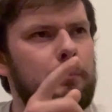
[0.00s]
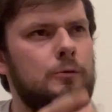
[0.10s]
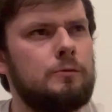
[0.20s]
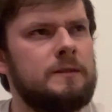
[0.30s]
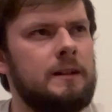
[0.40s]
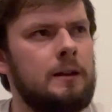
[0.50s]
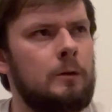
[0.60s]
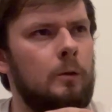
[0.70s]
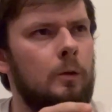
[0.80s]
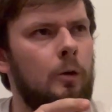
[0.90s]
porter
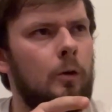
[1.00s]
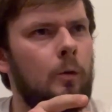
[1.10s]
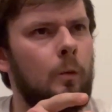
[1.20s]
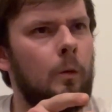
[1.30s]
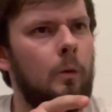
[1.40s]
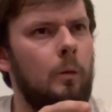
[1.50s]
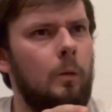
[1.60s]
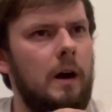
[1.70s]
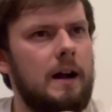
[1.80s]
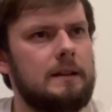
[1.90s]

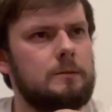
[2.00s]
as